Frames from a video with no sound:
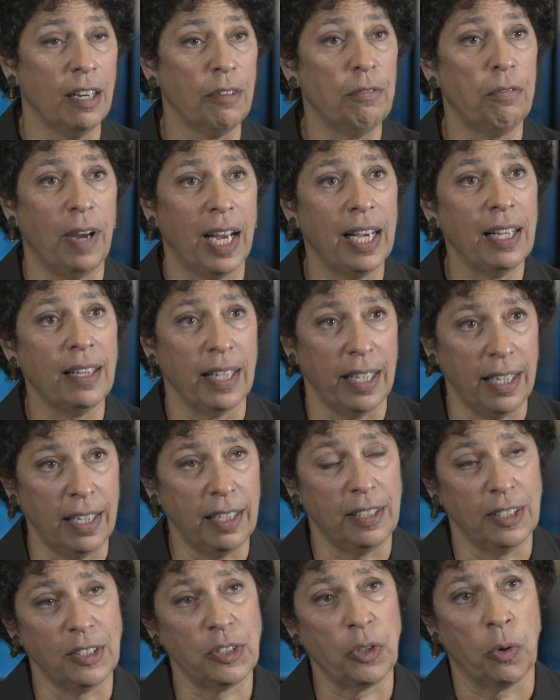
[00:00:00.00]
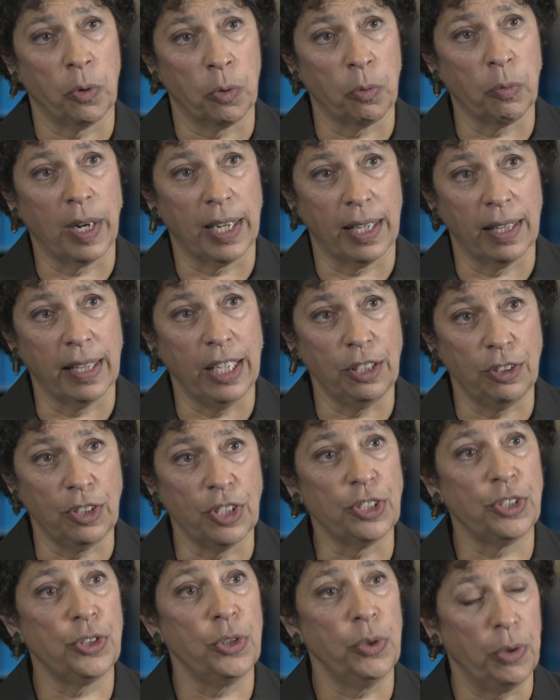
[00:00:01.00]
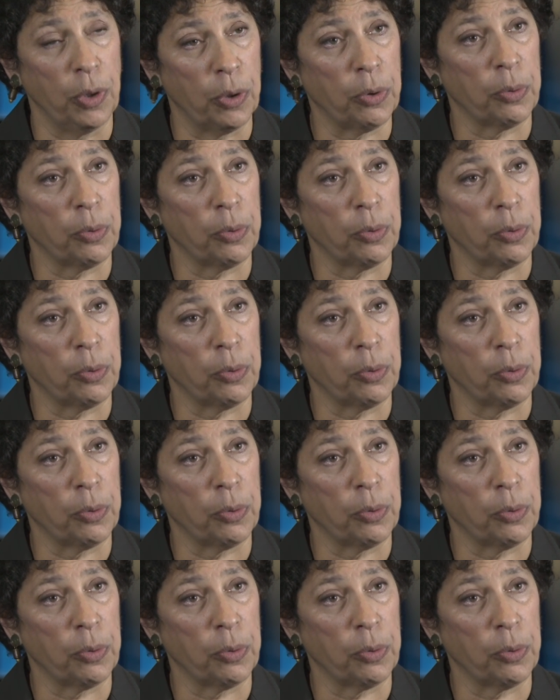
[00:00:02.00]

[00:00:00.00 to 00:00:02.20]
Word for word: had violated its own regulations two to